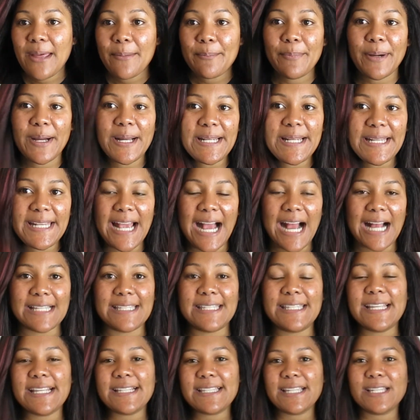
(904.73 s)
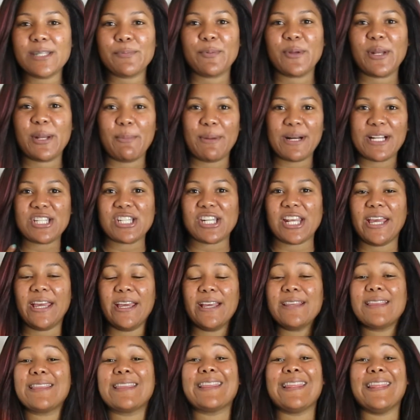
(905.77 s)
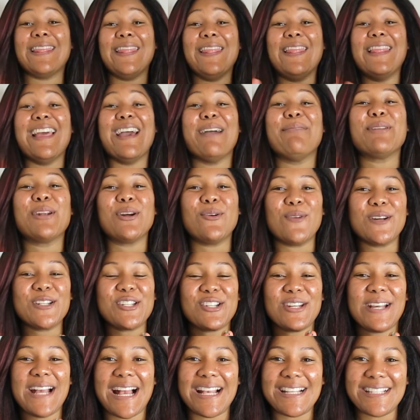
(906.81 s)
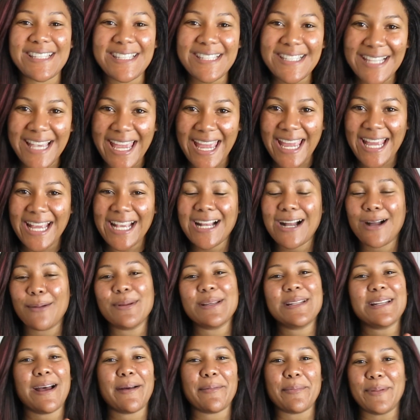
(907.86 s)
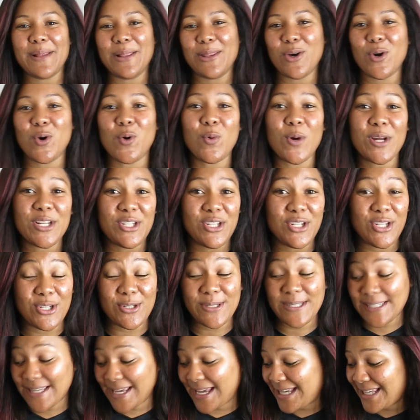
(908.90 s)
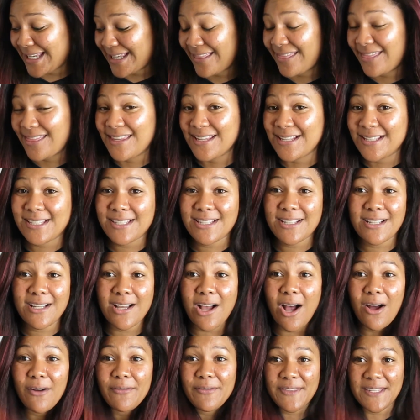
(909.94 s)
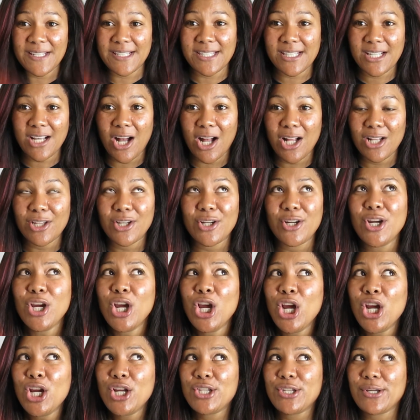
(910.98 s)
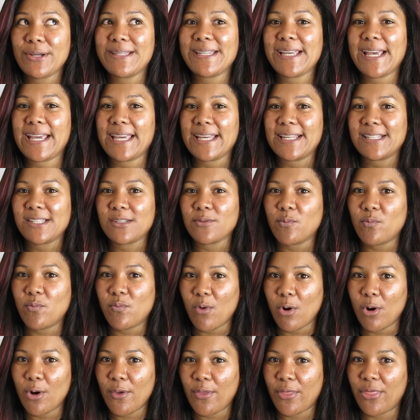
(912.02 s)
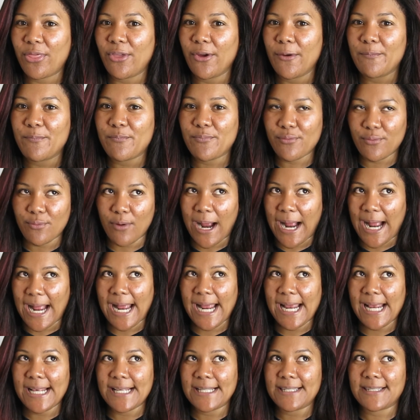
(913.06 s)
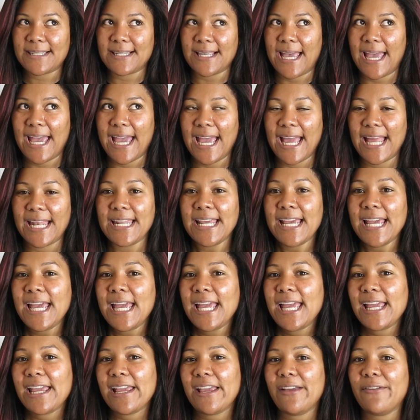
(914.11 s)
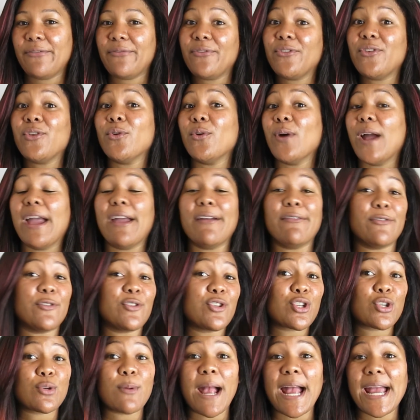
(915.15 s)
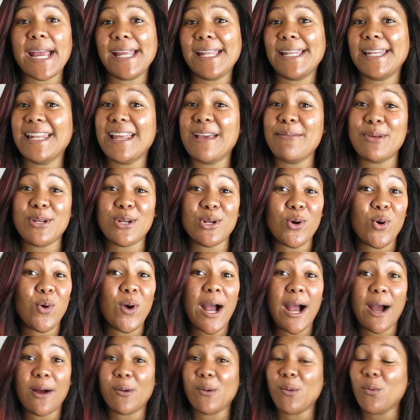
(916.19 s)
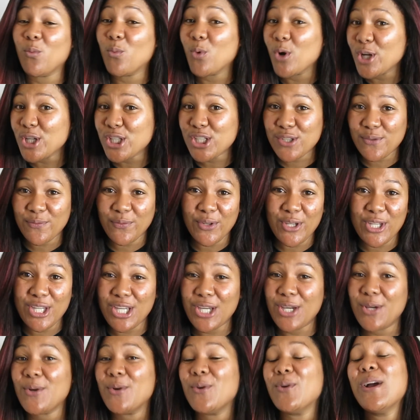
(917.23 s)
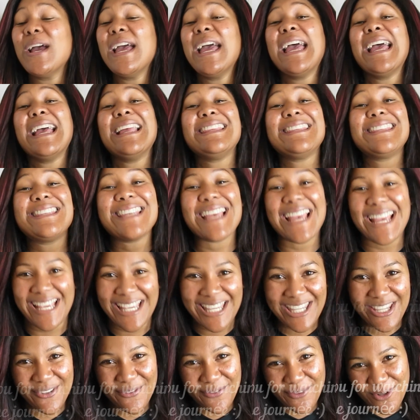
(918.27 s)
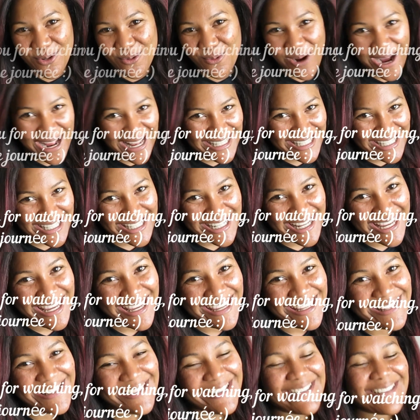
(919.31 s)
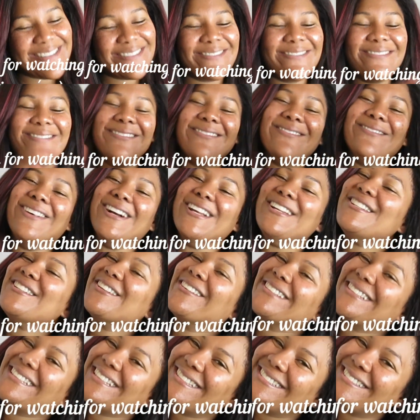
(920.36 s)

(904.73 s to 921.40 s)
But yeah, this is pretty much it. Let me know what you guys think. Comment down below, what do you think of this color? Do you think it's worth the price? And if you ever try it, let me know how it works for you. Thank you for watching. Bye, Johnny.